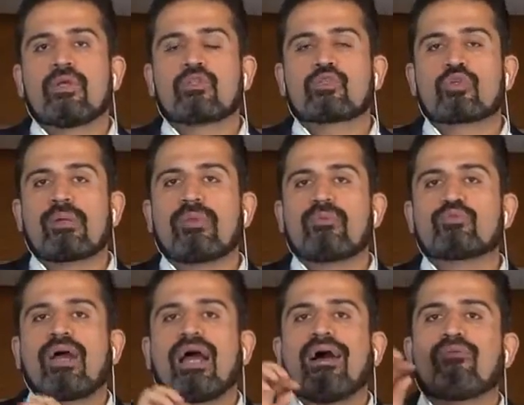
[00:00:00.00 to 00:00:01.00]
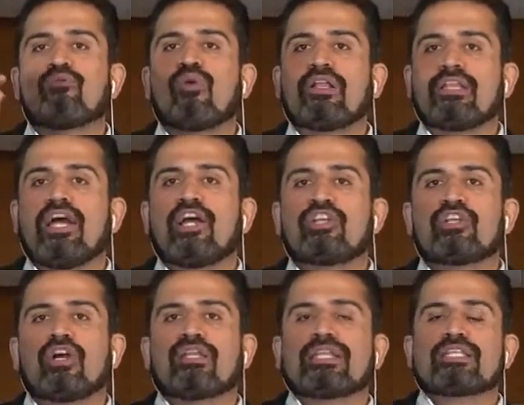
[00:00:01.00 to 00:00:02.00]
So sometimes you have one
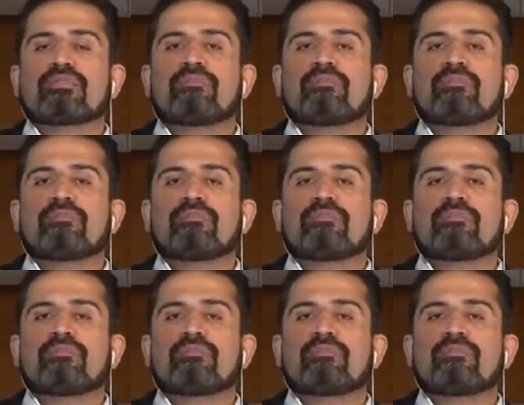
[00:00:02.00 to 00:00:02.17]
area that